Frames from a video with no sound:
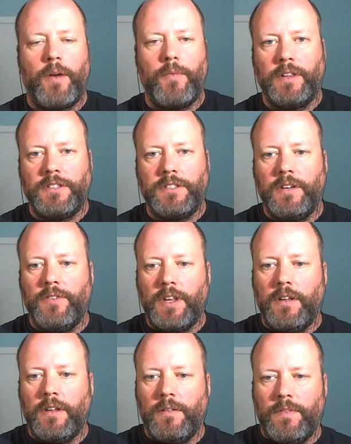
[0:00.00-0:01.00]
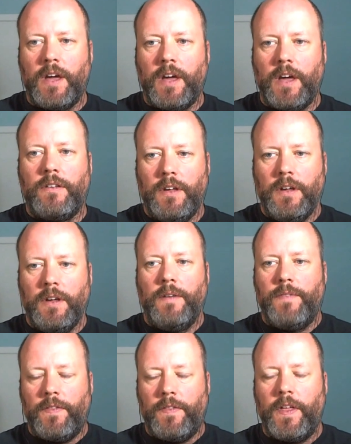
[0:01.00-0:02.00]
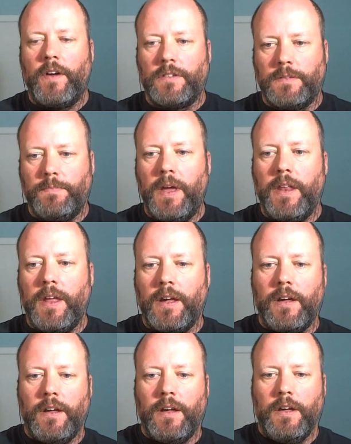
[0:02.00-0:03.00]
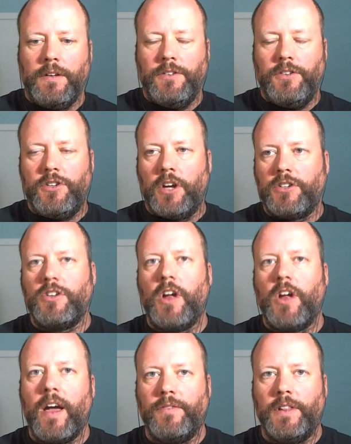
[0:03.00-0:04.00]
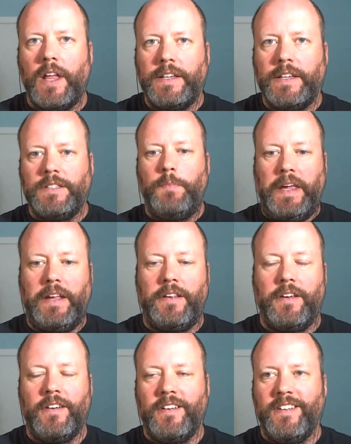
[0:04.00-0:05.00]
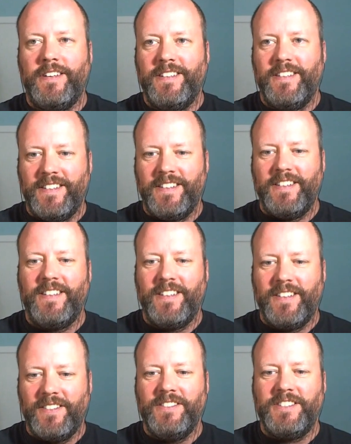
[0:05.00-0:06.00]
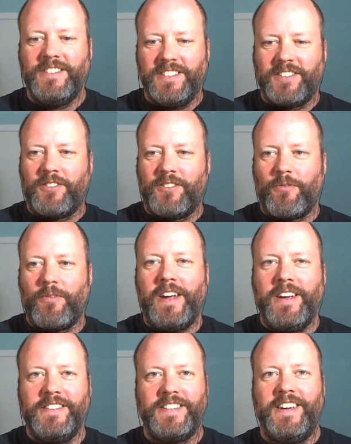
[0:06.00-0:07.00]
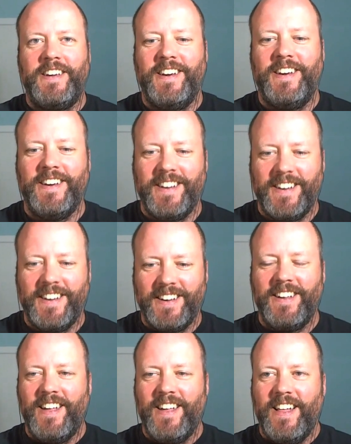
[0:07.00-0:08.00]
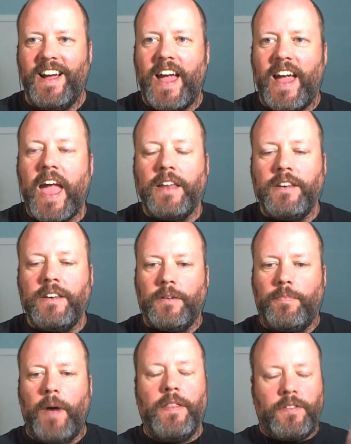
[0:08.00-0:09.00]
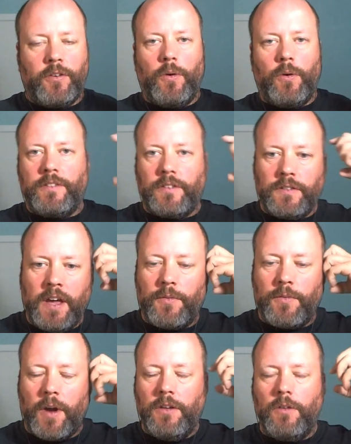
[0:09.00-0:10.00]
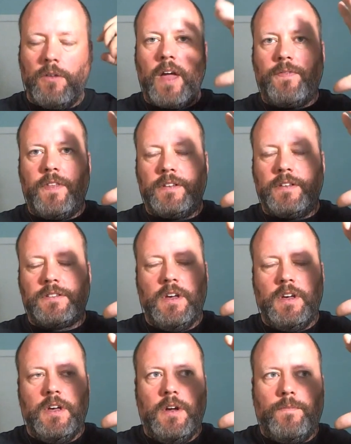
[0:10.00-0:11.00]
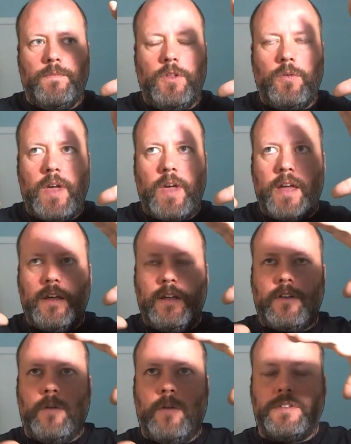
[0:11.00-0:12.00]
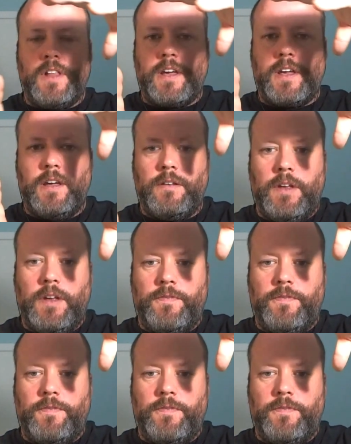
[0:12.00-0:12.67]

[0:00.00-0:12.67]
relativity. That yeah. that they are spinning just shy of light speed, which is crazy. And the and so as you said, right, you get this, you get it's almost like it it